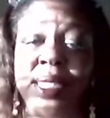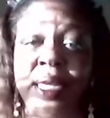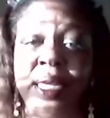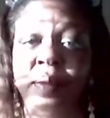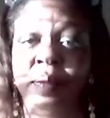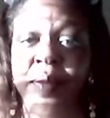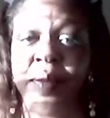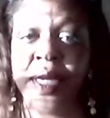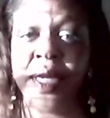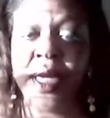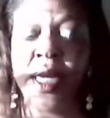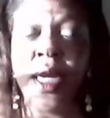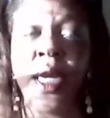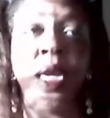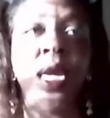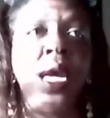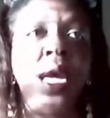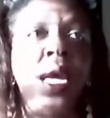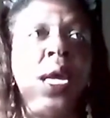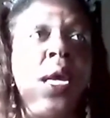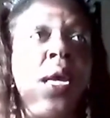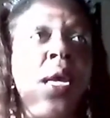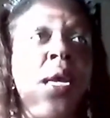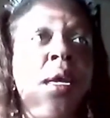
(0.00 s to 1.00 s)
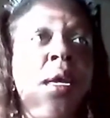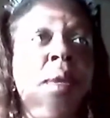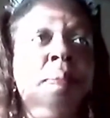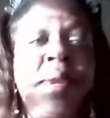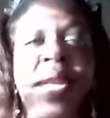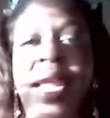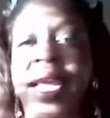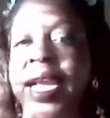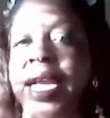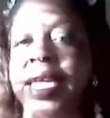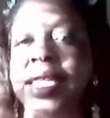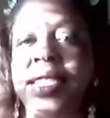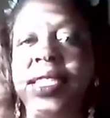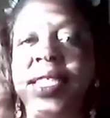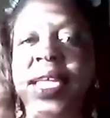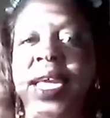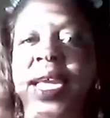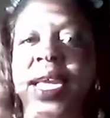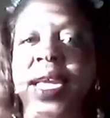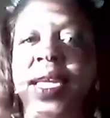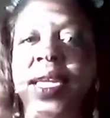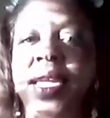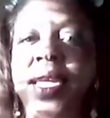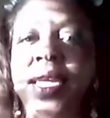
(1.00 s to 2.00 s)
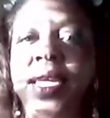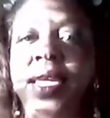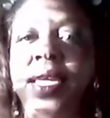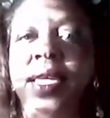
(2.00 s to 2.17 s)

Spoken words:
them. Like I said,